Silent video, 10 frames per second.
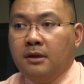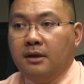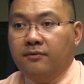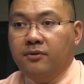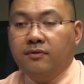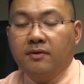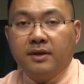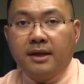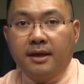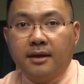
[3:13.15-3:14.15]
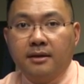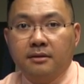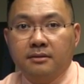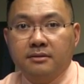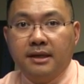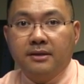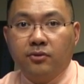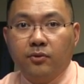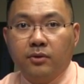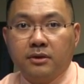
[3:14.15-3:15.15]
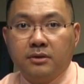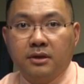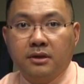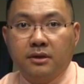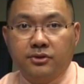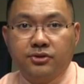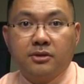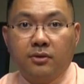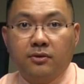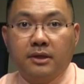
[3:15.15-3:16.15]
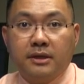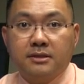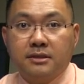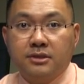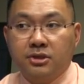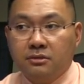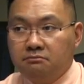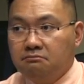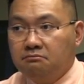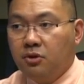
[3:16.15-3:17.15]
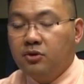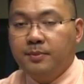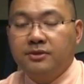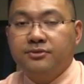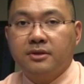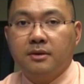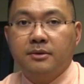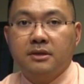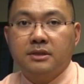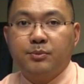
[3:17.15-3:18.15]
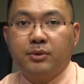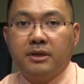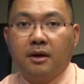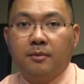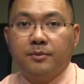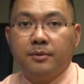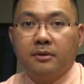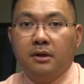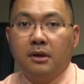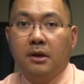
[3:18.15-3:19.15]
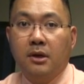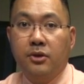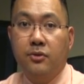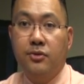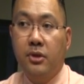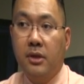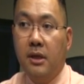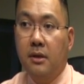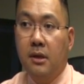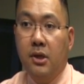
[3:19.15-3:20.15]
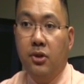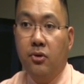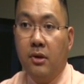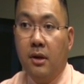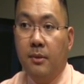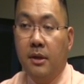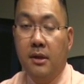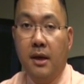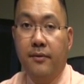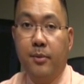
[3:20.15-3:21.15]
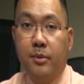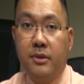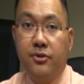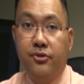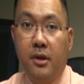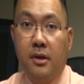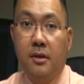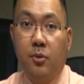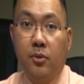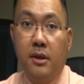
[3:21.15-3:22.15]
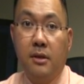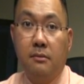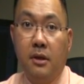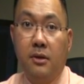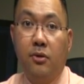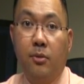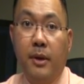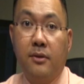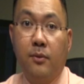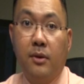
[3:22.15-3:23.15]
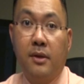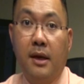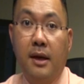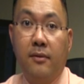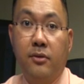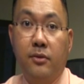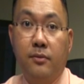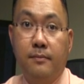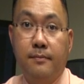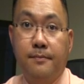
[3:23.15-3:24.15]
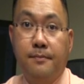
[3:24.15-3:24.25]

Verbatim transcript: If you've ever had dental work done under just local anesthesia, most patients tell me this is pretty comparable. Usually, you can come in and have your procedure done in the morning, and you can go back to work that afternoon.